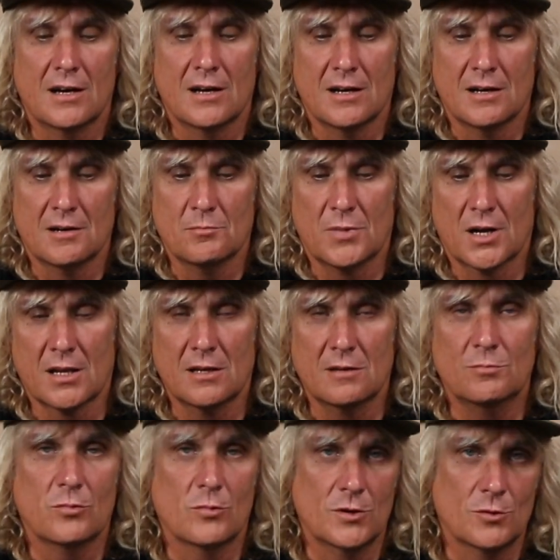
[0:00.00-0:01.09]
but
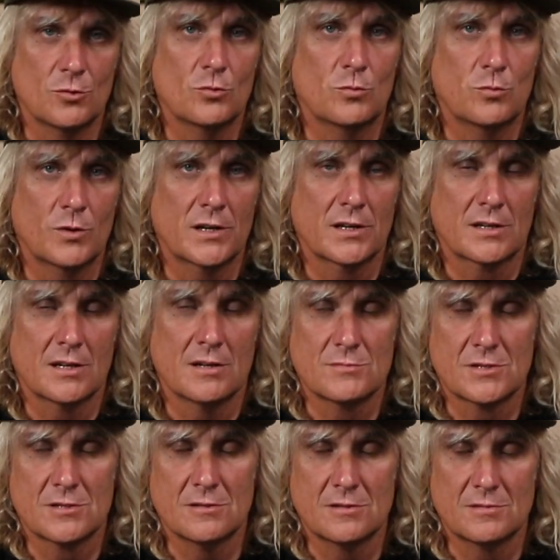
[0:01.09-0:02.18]
he will, when it
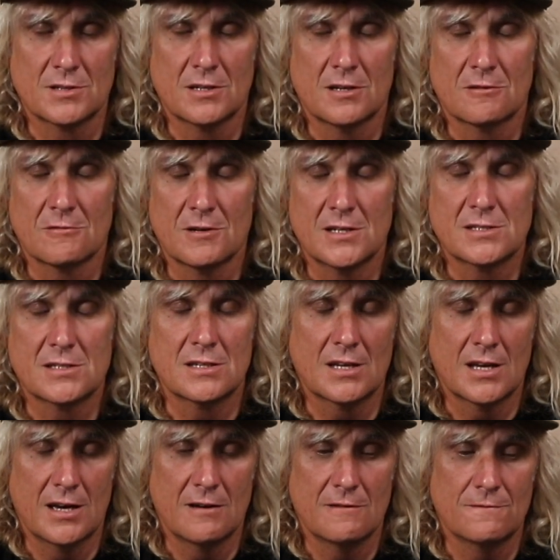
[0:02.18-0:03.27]
comes time to go
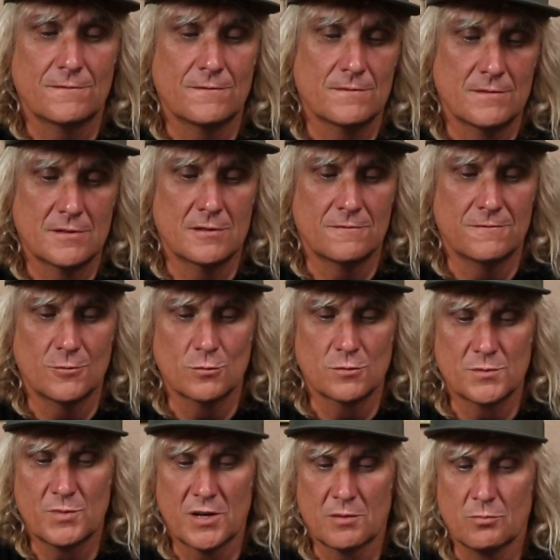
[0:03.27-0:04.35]
racing, have the
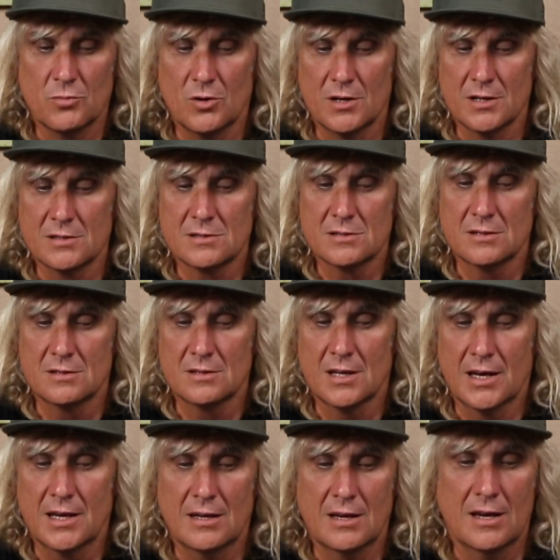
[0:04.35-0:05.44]
full spec bikes that
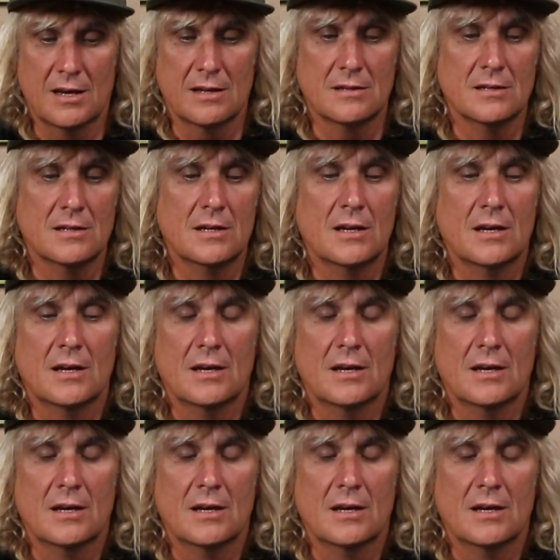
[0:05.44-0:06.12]
they had.